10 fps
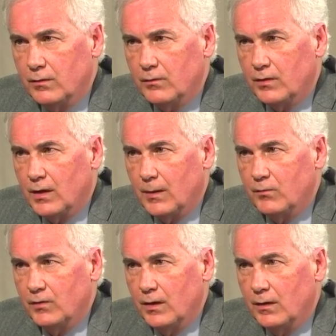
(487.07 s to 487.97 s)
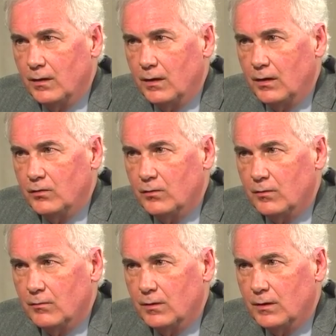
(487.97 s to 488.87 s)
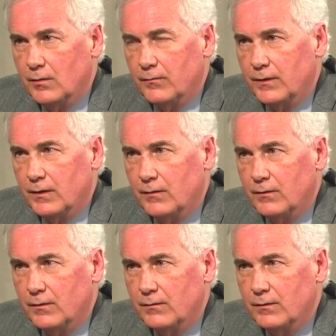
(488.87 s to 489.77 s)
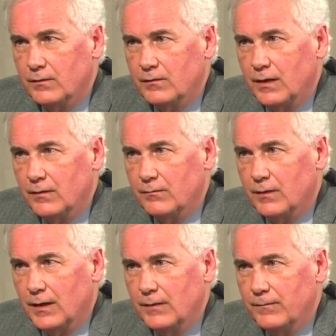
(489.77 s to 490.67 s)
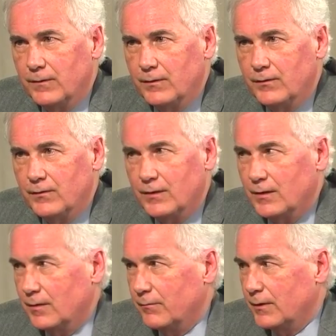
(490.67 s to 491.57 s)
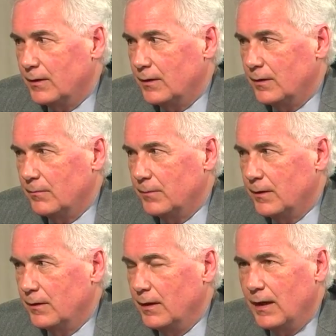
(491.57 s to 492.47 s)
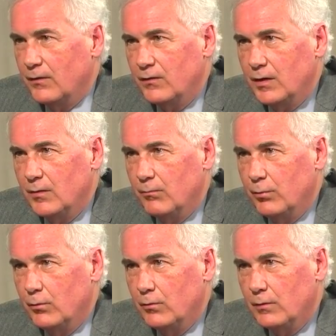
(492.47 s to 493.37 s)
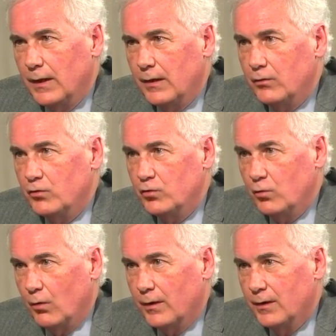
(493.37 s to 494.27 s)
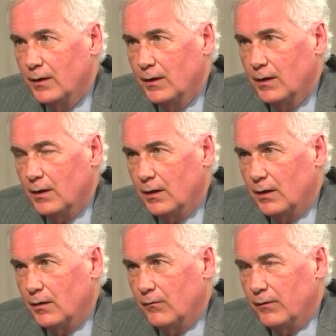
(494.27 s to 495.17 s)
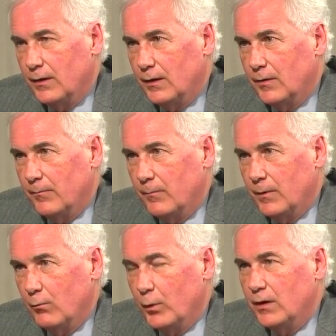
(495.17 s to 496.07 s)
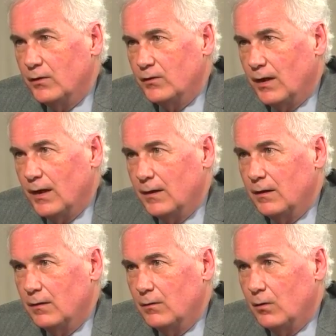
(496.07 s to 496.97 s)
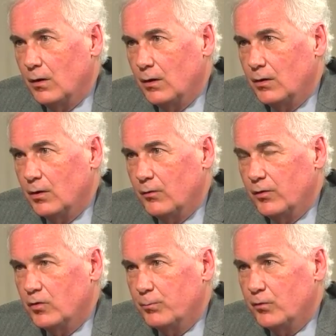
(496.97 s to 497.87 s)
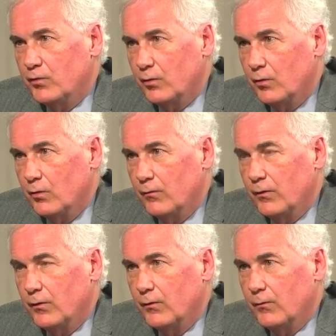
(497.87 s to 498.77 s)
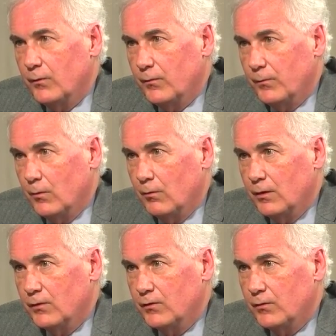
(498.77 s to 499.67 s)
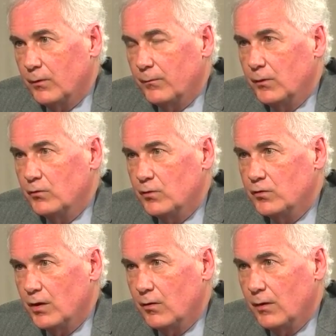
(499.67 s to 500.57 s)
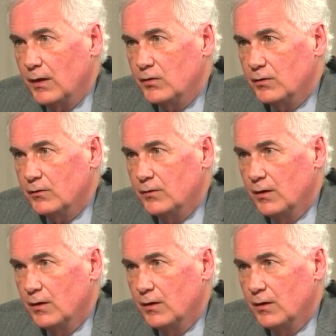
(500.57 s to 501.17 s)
You know, as Hobbes said, in nature, uh, uh, the, the, state of life is uh, uh nasty, brutal, and short of um, we decided long ago that to preserve the, the forests for future generations,